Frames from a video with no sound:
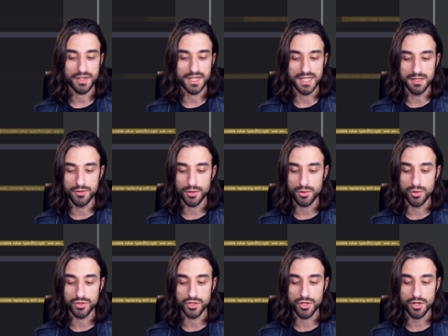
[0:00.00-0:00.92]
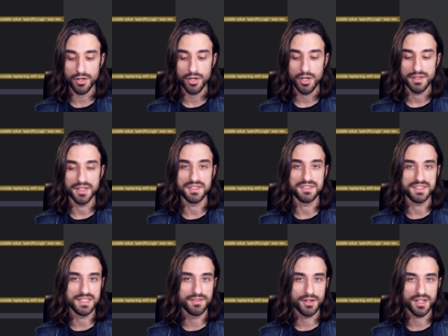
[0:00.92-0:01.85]
in the closure that is
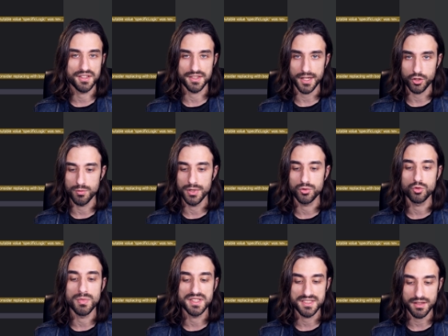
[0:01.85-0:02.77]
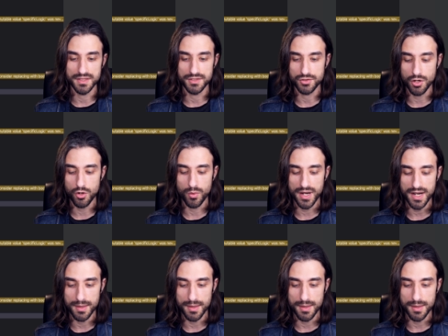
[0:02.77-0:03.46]
given as an argument to my service call, well,